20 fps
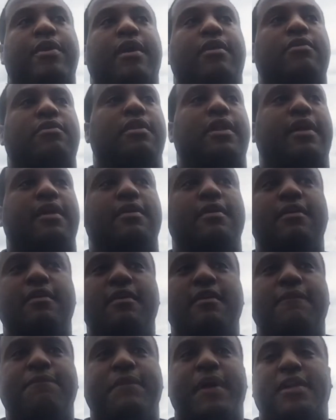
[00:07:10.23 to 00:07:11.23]

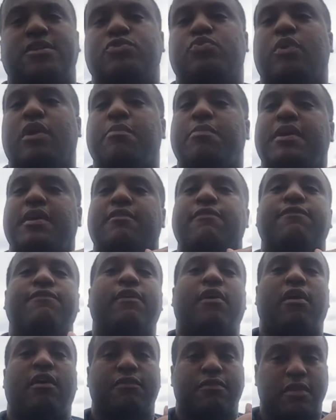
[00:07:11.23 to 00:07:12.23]
I just want to be
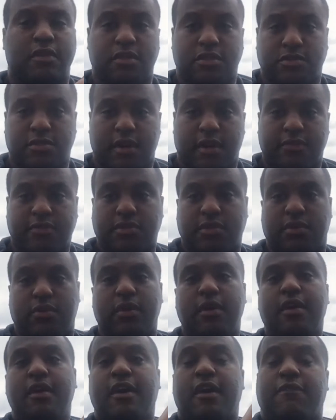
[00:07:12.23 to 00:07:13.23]
involved in the drive. So
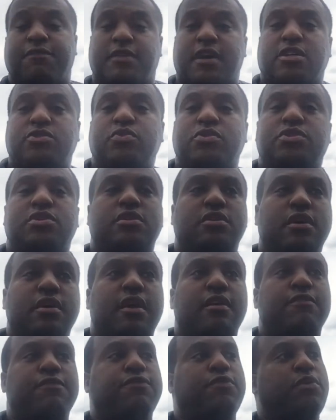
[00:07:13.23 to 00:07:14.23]
if that's what you're
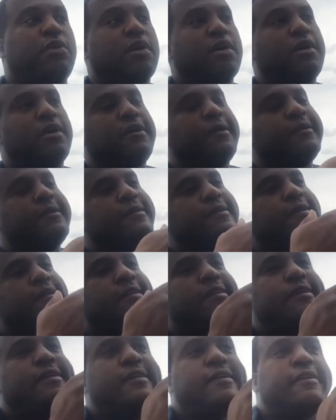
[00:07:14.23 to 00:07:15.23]
looking for,
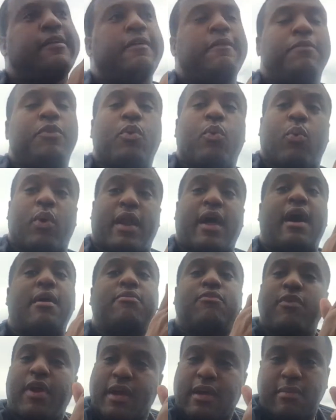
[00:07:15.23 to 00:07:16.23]
what
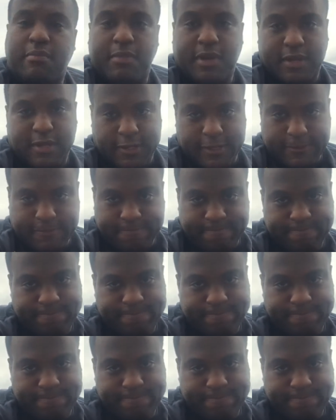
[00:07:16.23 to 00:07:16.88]
I'm recommending,